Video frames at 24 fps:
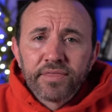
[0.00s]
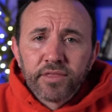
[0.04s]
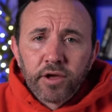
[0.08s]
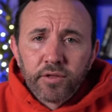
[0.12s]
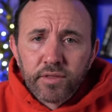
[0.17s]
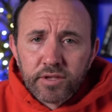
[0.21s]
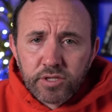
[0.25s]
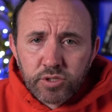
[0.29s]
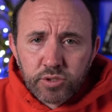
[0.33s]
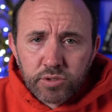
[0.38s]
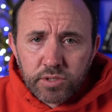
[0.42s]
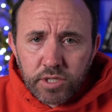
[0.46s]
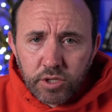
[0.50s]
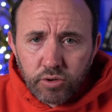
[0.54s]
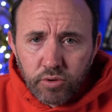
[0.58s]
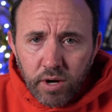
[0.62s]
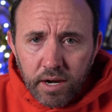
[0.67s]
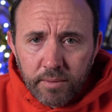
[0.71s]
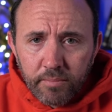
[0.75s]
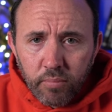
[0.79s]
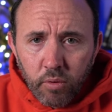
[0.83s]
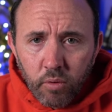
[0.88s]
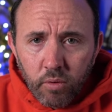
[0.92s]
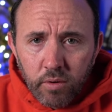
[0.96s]
I thought this was a
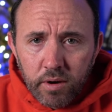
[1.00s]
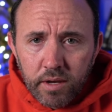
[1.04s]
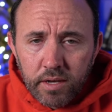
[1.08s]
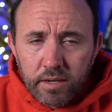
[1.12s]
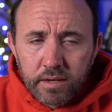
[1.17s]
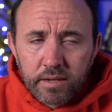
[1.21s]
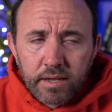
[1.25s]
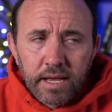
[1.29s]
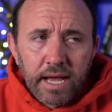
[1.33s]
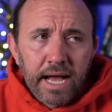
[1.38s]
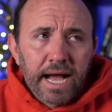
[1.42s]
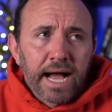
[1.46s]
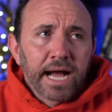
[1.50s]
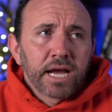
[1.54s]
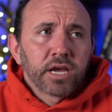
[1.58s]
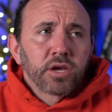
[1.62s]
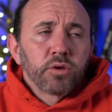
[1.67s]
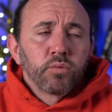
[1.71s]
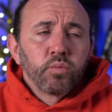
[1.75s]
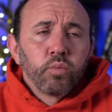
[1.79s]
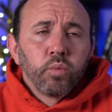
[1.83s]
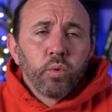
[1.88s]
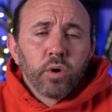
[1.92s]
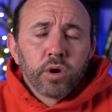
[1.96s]
great point. I
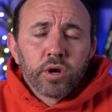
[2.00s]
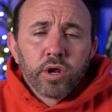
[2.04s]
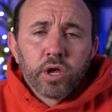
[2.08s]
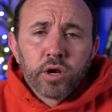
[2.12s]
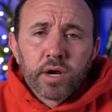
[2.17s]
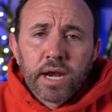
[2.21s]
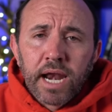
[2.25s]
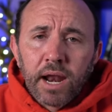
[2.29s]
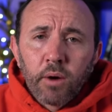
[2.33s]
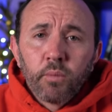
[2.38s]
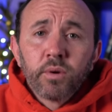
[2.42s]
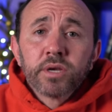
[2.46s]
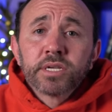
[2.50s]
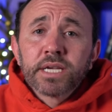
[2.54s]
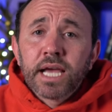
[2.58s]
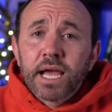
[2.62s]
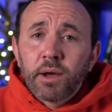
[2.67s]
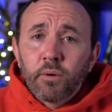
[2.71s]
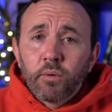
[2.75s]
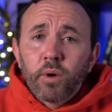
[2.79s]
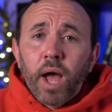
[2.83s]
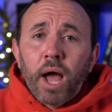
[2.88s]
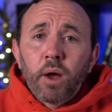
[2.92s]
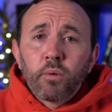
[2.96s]
could 100, and
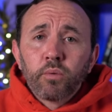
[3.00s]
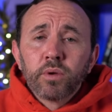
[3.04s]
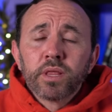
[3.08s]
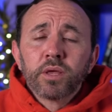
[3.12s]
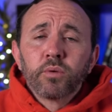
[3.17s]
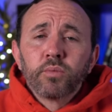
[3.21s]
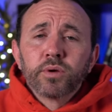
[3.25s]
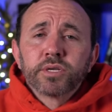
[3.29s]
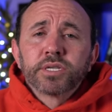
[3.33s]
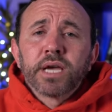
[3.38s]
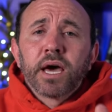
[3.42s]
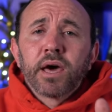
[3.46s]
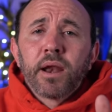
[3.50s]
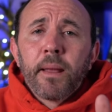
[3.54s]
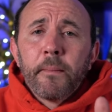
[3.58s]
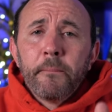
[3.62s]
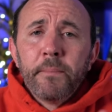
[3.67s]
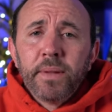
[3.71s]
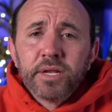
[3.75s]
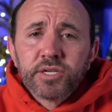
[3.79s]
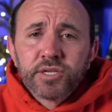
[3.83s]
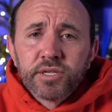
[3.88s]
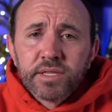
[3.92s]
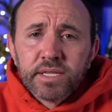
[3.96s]
I really wish I'd have
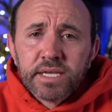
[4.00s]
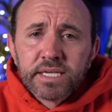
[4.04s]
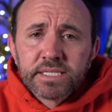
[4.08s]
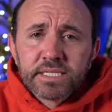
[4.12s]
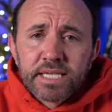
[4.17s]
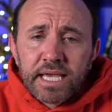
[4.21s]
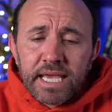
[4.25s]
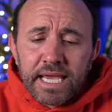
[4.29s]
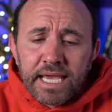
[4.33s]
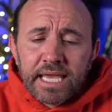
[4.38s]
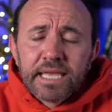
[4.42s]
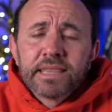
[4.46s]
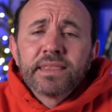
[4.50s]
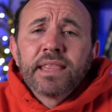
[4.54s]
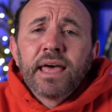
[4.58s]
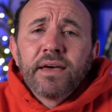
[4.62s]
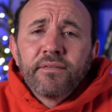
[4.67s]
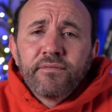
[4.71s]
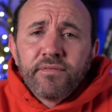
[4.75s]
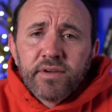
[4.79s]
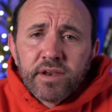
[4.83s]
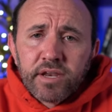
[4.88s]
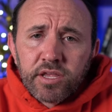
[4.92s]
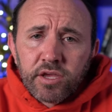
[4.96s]
mentioned this in
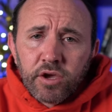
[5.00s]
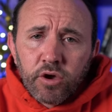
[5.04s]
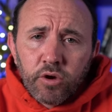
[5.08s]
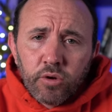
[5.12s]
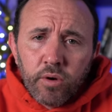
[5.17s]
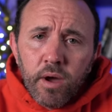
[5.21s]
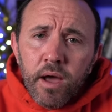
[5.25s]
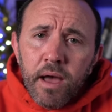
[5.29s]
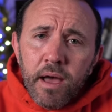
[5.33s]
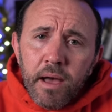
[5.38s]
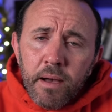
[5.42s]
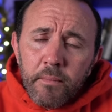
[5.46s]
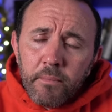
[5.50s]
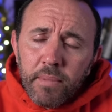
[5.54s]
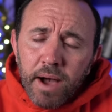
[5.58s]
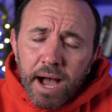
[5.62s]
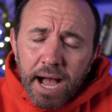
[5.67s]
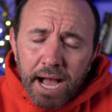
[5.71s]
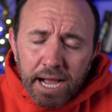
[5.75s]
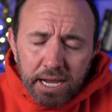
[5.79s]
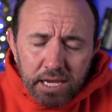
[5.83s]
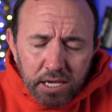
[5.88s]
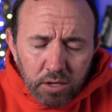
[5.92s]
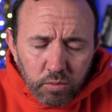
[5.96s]
that video, but
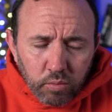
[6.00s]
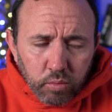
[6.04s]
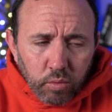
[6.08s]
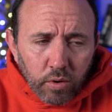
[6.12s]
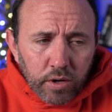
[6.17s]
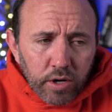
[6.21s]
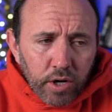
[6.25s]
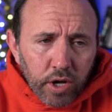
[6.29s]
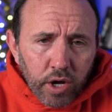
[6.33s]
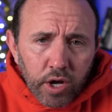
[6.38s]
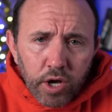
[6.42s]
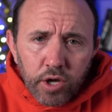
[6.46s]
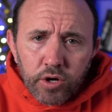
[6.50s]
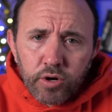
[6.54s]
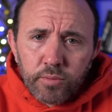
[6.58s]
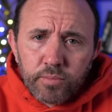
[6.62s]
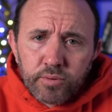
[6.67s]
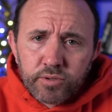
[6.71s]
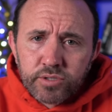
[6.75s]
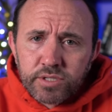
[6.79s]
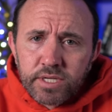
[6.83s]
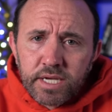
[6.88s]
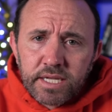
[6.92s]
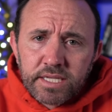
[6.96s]
I could
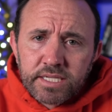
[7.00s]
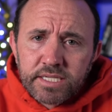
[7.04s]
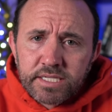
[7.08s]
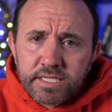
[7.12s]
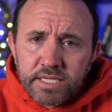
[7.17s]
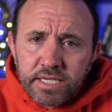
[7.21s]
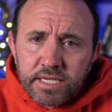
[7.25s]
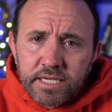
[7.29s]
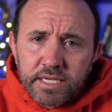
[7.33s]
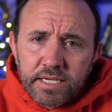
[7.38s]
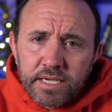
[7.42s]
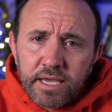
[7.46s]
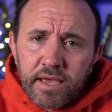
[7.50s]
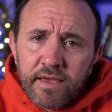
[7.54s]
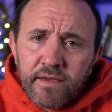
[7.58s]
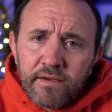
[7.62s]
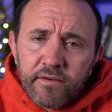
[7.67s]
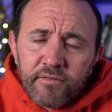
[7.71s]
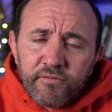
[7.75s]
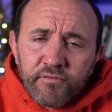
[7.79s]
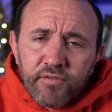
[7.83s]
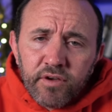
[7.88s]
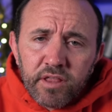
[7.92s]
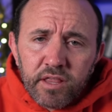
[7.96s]
100% see
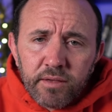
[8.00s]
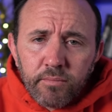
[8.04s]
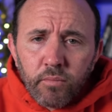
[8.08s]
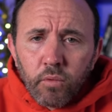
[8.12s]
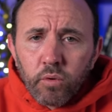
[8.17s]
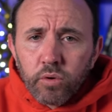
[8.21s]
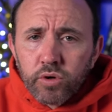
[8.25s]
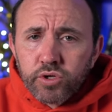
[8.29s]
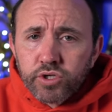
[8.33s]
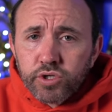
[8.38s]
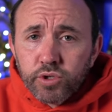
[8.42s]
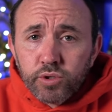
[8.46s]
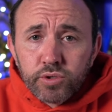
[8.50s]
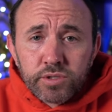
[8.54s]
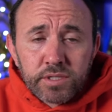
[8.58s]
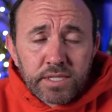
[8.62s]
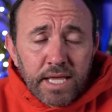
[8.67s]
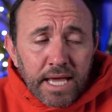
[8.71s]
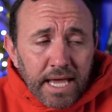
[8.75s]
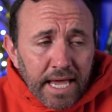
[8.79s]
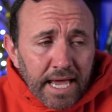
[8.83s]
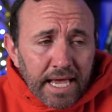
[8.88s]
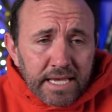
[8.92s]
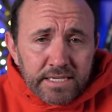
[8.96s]
Philip Morris using
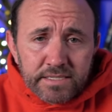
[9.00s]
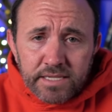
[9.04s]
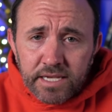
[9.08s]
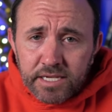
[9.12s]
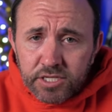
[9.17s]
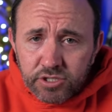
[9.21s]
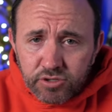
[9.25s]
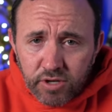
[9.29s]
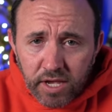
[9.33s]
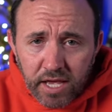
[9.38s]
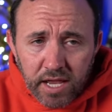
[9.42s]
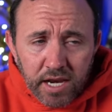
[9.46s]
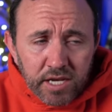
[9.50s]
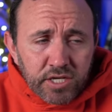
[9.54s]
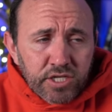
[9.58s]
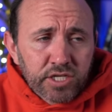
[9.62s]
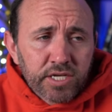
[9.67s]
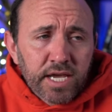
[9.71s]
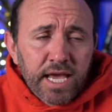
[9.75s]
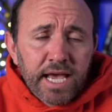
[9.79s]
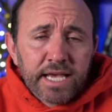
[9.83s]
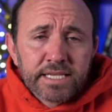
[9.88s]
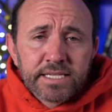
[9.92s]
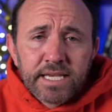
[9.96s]
that as a
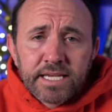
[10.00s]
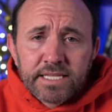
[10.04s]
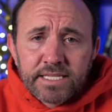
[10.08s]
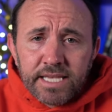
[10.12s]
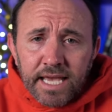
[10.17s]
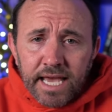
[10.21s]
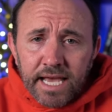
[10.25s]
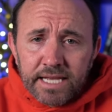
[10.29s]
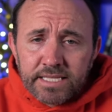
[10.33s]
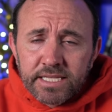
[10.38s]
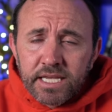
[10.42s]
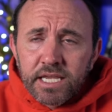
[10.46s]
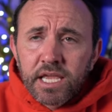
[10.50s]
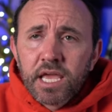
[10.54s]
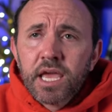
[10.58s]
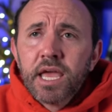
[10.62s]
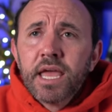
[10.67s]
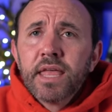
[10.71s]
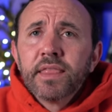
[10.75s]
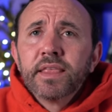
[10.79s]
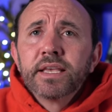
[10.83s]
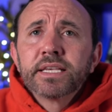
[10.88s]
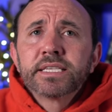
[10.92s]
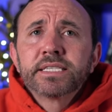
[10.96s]
strategy, as a tactic.
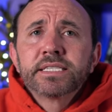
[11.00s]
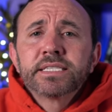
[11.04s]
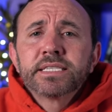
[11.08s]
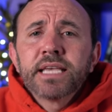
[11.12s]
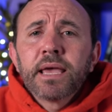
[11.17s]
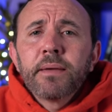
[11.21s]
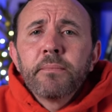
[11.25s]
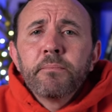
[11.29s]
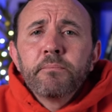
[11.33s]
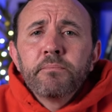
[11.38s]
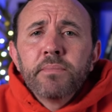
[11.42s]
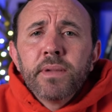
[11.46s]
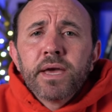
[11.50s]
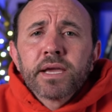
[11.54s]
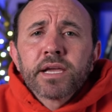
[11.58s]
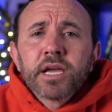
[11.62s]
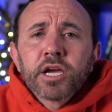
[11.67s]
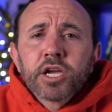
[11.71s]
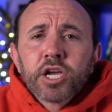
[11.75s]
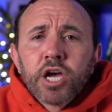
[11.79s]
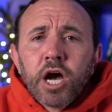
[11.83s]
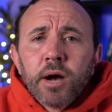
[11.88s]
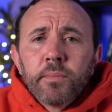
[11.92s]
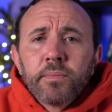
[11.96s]
This is a
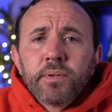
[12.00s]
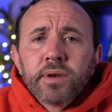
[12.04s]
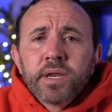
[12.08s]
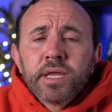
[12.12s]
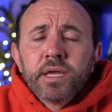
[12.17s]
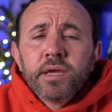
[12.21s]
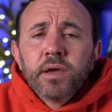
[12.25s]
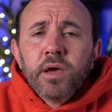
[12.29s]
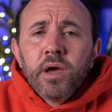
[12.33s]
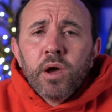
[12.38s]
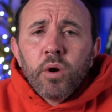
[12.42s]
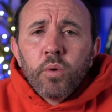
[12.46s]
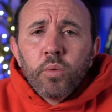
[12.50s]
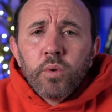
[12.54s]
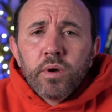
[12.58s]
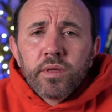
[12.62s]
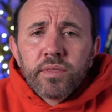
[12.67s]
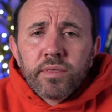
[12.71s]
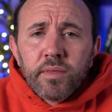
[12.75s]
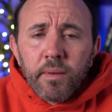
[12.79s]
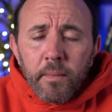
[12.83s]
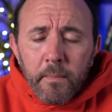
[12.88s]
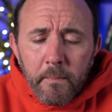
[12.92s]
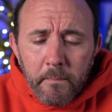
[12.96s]
mega company
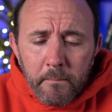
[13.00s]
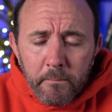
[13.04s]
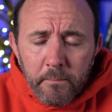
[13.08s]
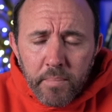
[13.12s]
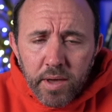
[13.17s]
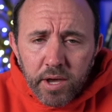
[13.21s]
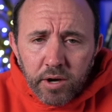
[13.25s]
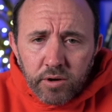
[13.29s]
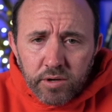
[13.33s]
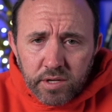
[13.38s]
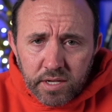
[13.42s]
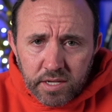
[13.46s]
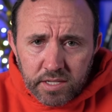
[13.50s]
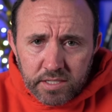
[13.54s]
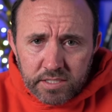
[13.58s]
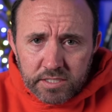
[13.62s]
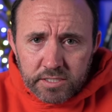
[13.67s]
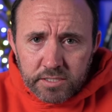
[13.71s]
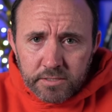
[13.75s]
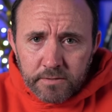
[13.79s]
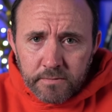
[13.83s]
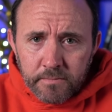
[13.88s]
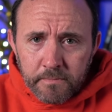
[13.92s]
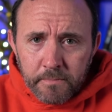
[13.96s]
with
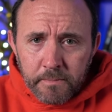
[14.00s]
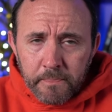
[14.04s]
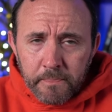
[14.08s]
billions.